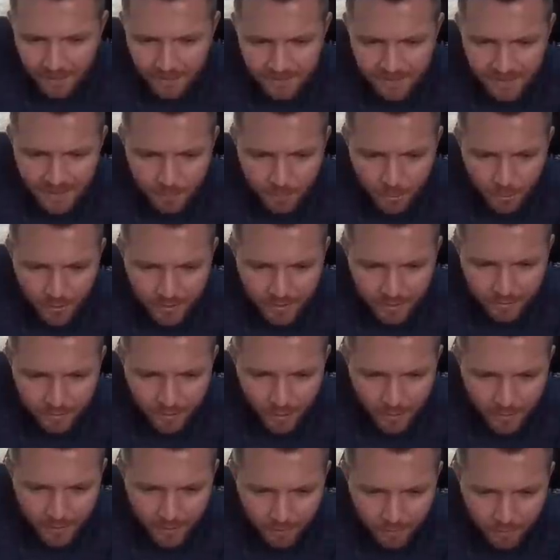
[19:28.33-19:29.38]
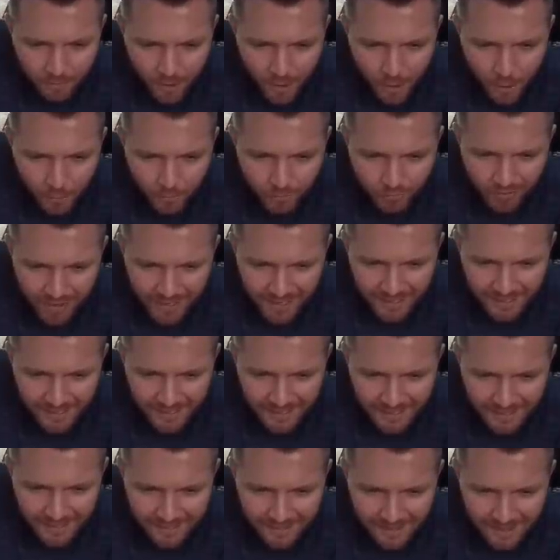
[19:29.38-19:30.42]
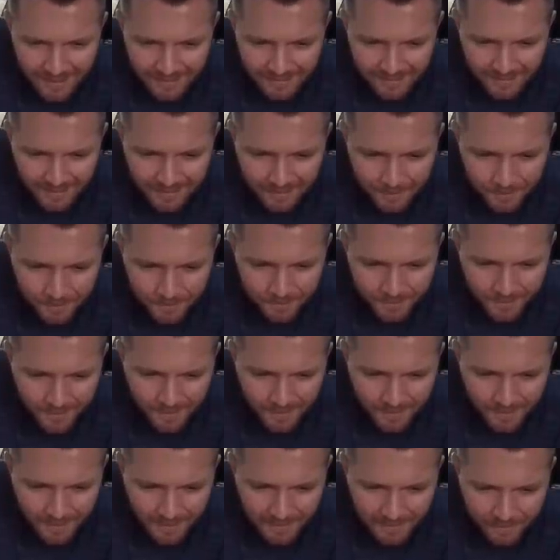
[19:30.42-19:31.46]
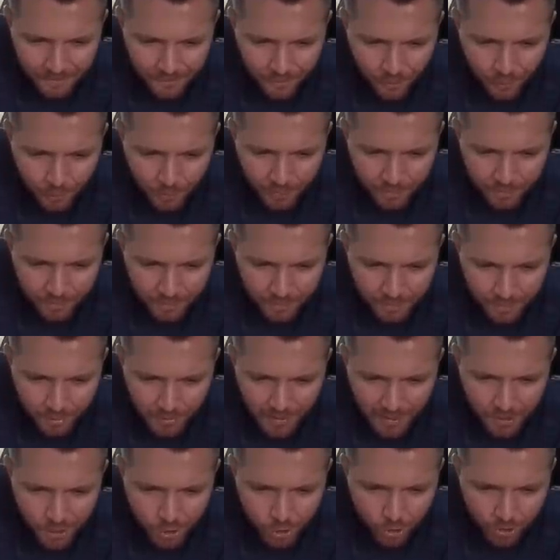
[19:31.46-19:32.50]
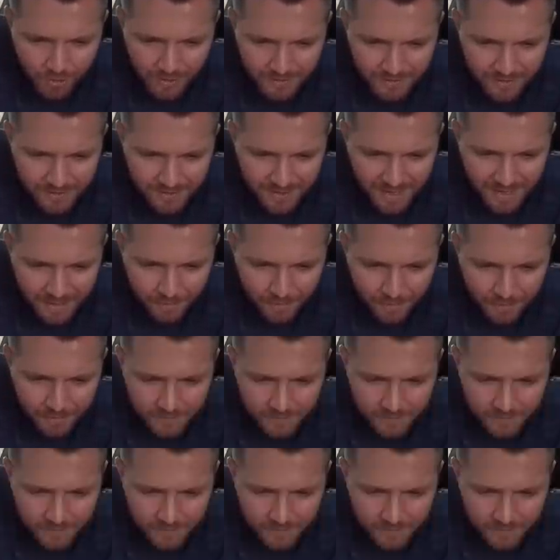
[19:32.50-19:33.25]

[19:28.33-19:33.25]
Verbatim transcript: see the point of going off-road really as a as a form of pleasure or entertainment.